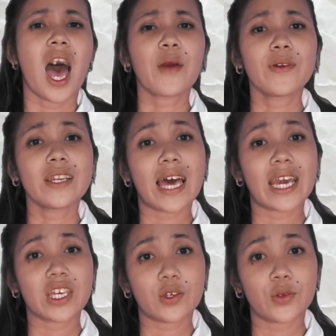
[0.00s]
I would
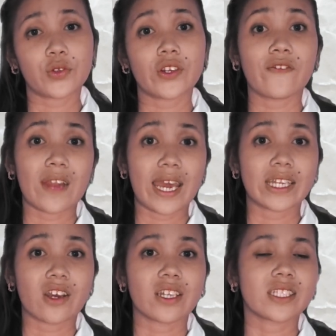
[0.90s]
like you to
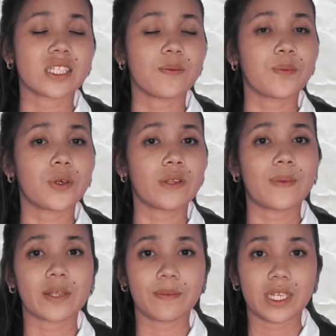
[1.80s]
reflect on a
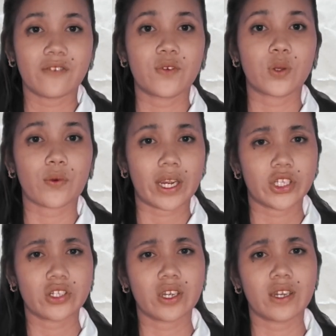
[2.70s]
simple but meaningful
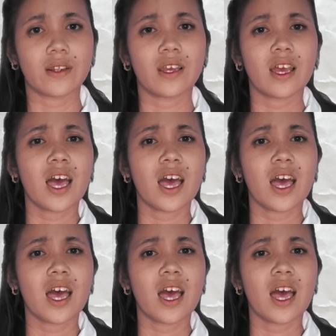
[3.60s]
question.